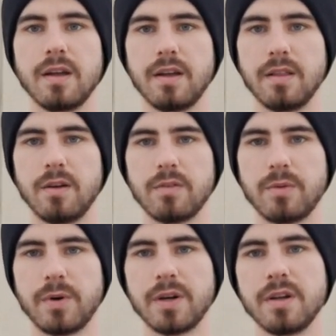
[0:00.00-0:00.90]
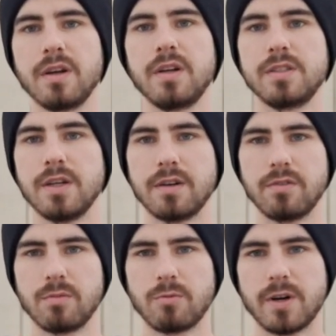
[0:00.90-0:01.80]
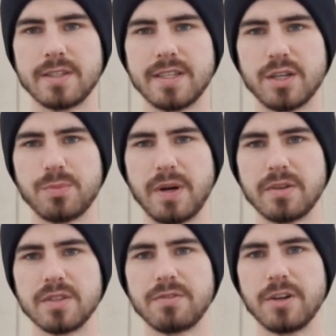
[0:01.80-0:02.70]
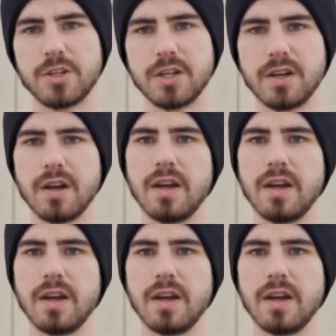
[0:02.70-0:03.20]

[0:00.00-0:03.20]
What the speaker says: Hello everyone, Tucker from Wasatch Mountains Fishing,